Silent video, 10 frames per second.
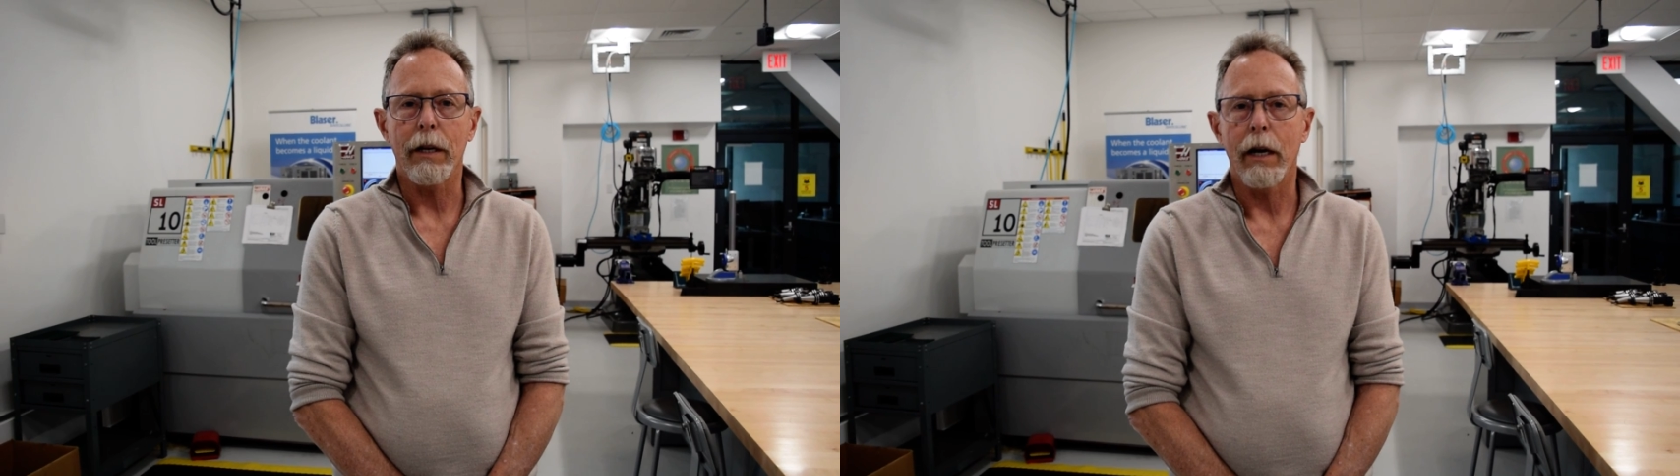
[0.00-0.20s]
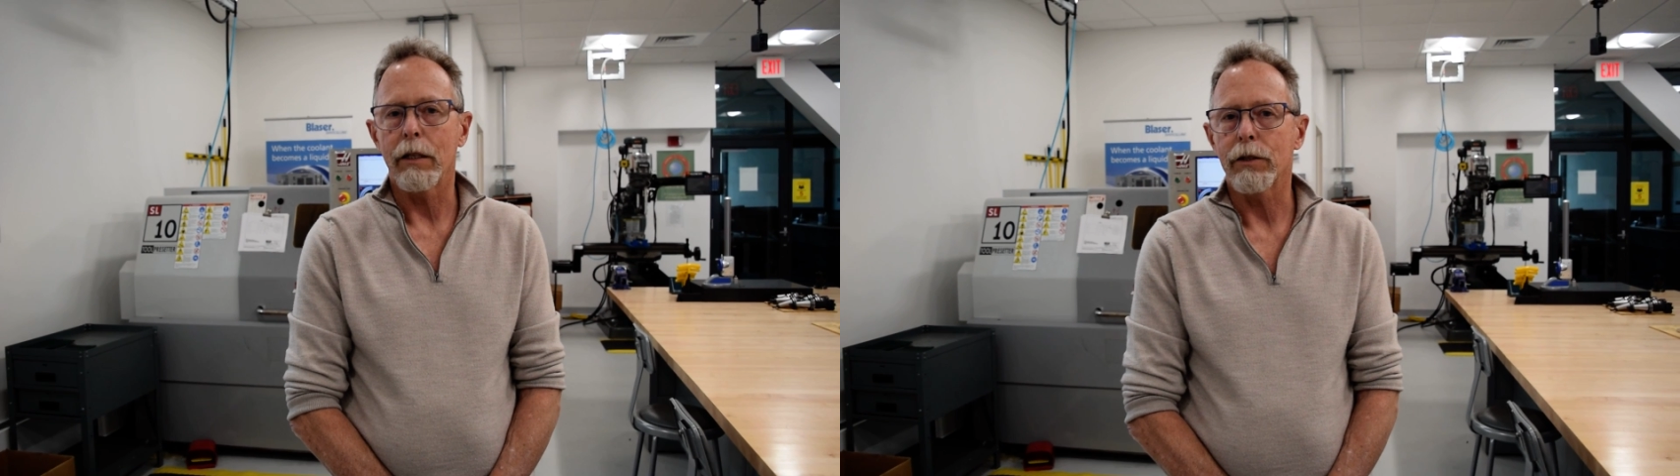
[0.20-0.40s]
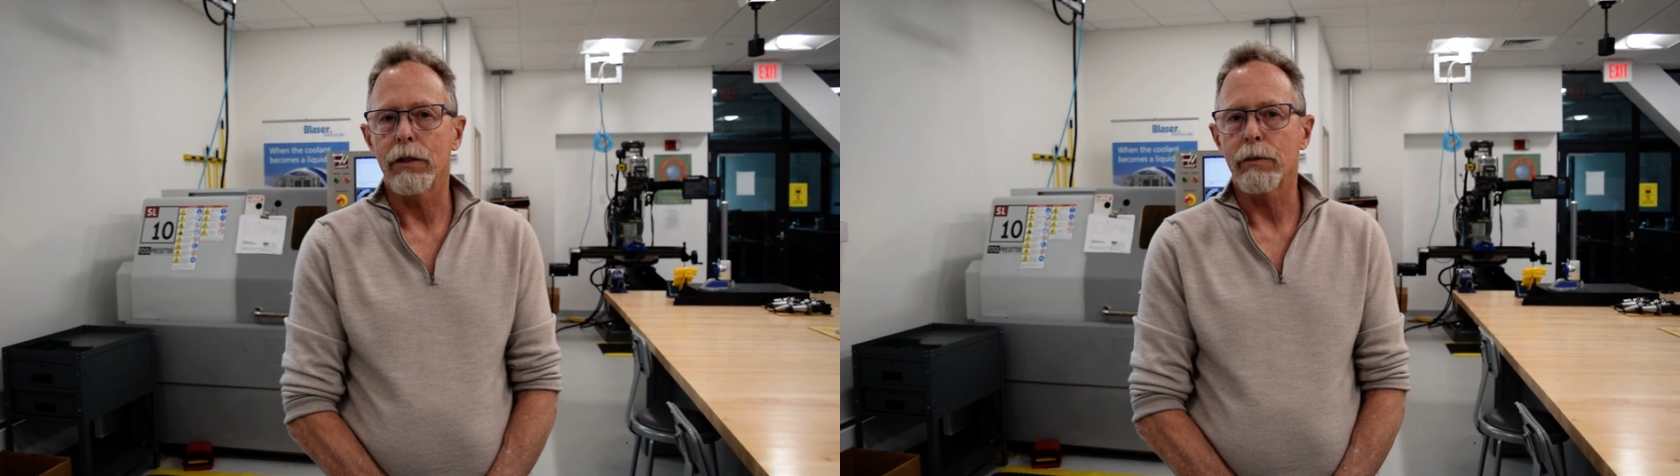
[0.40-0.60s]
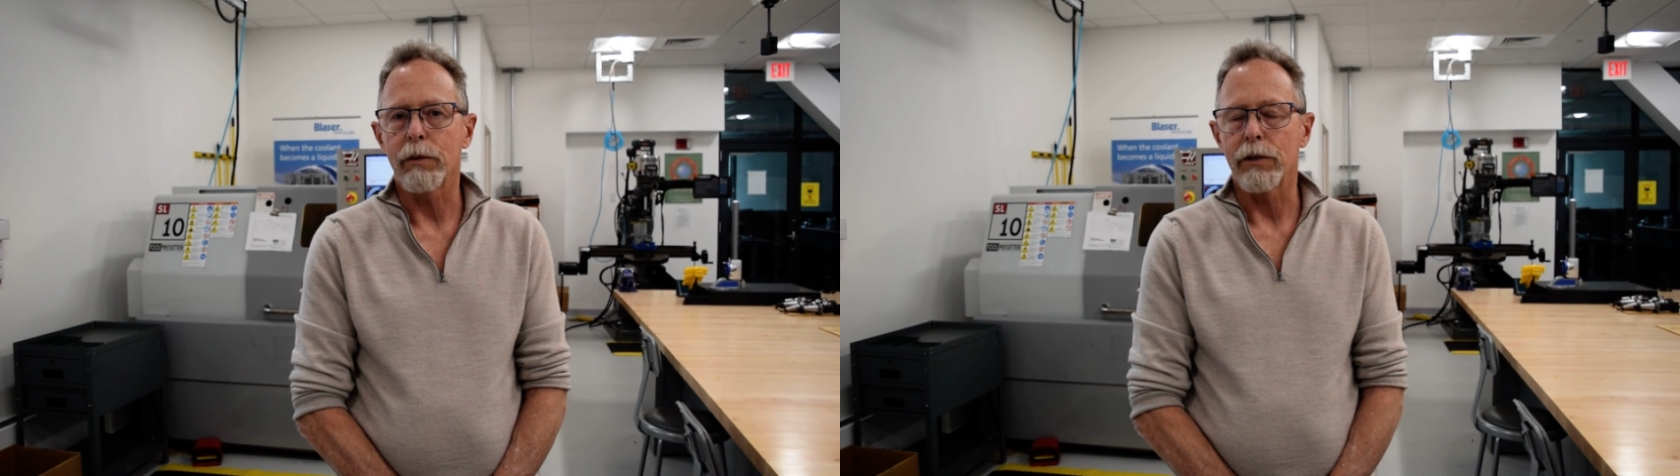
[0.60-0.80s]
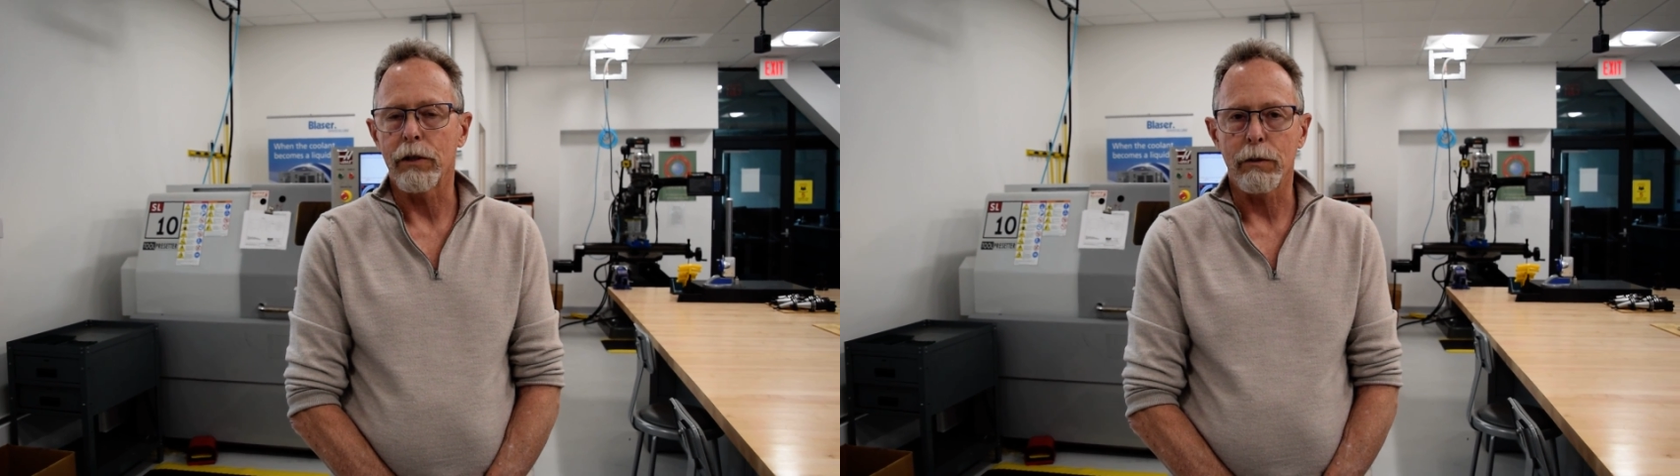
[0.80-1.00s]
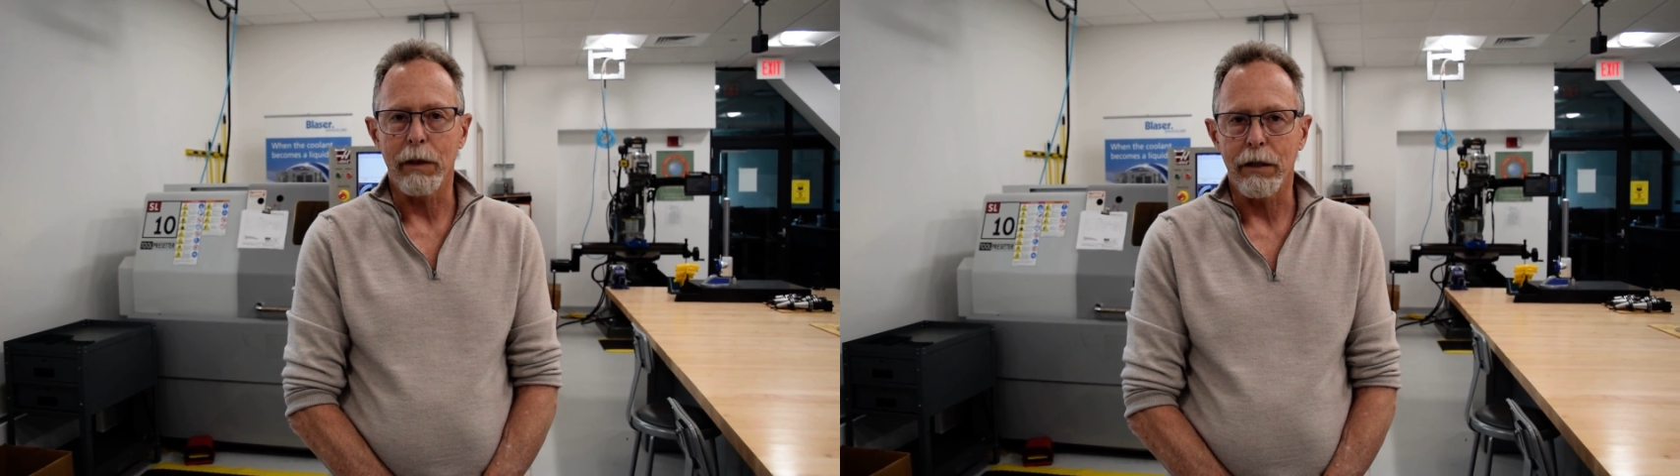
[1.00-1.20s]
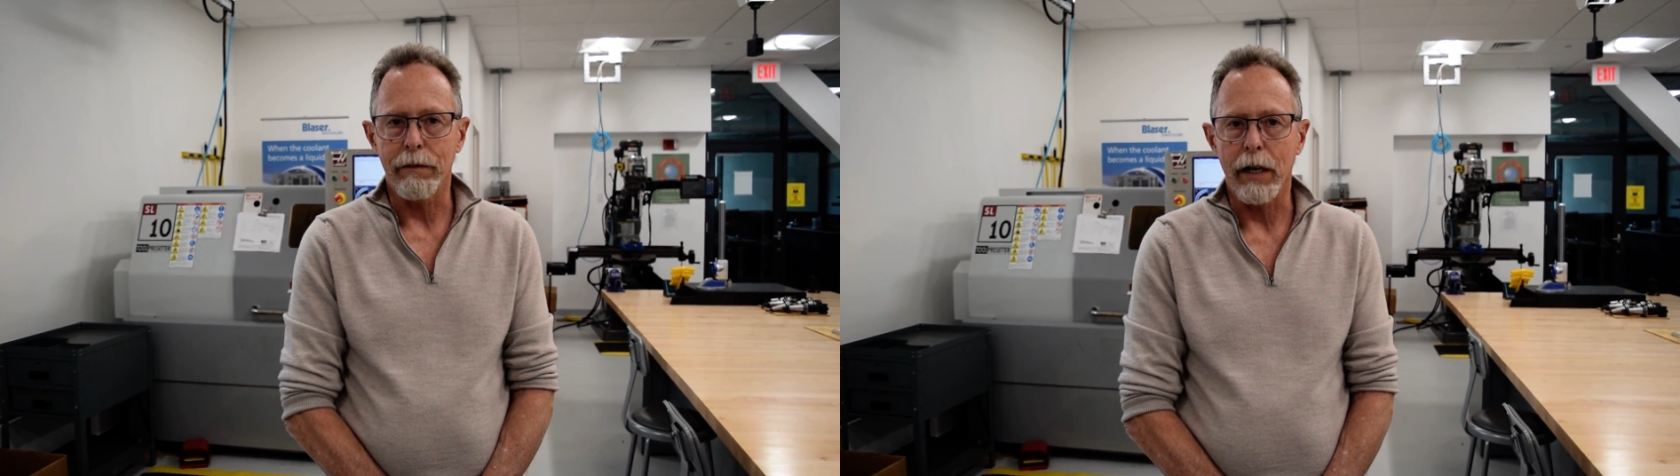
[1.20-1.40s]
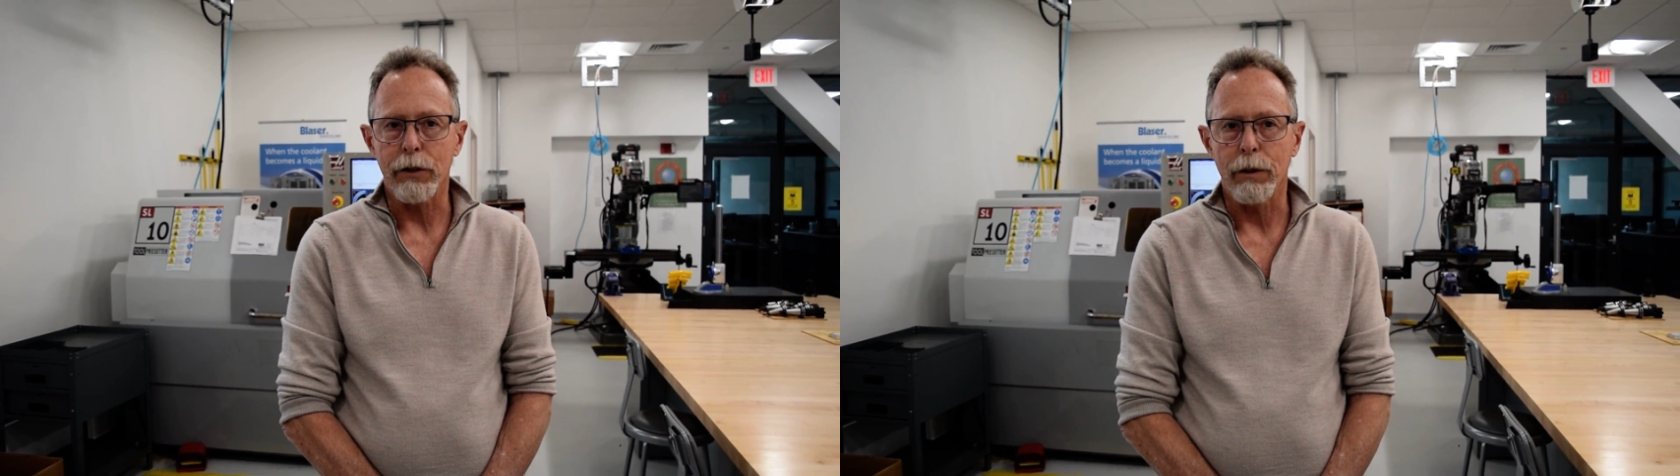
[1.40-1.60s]
College's Precision
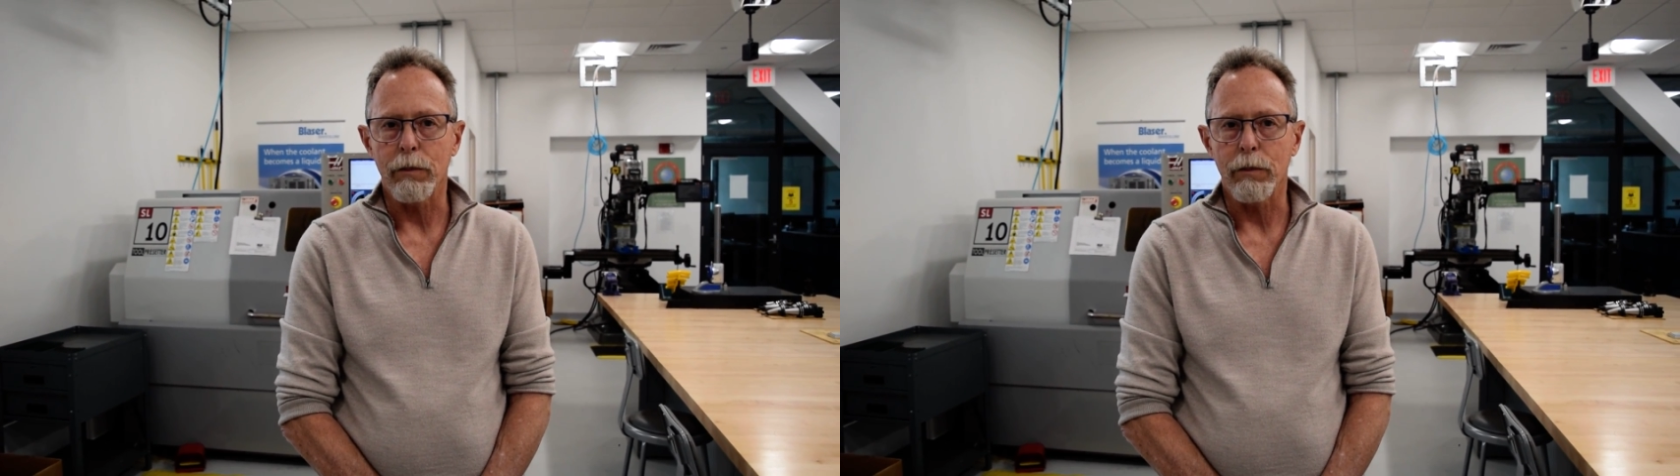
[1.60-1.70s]
Manufacturing